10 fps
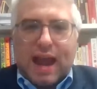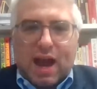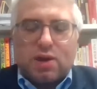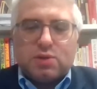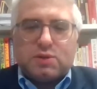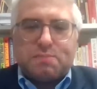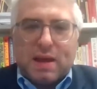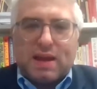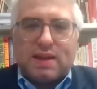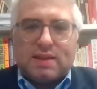how you
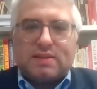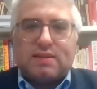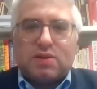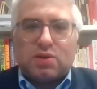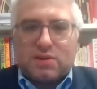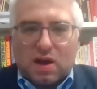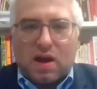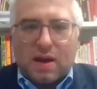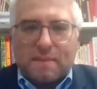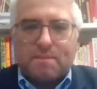spend your
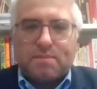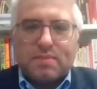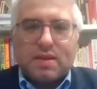time